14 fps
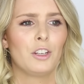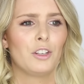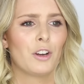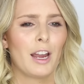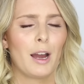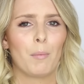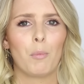You
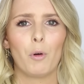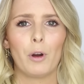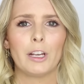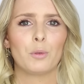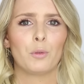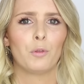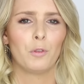know how
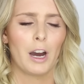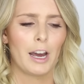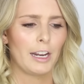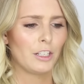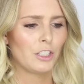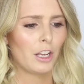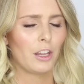boys will
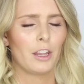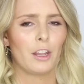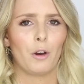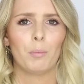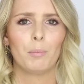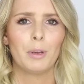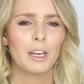fight each other,
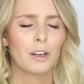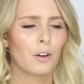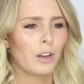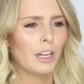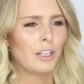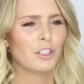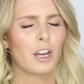they'll pick
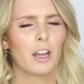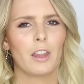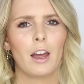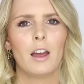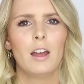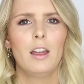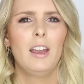on each
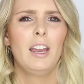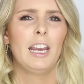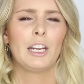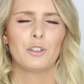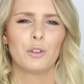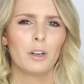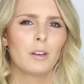other.
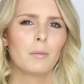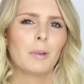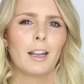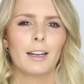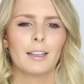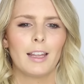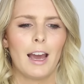He treated me
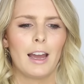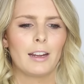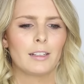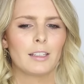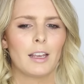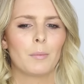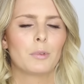like that,
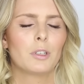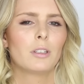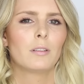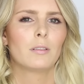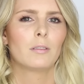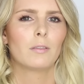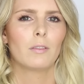except
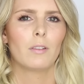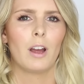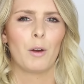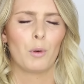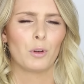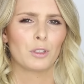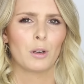
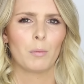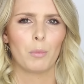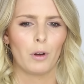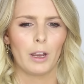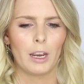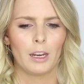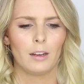I wasn't a
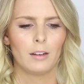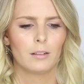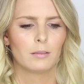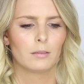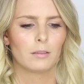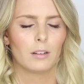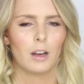boy.
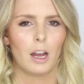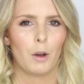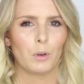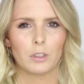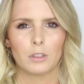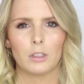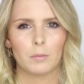I
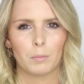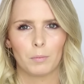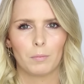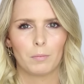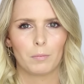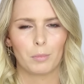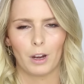wasn't his
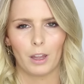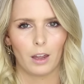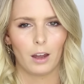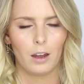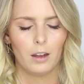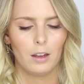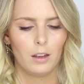
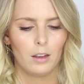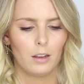brother.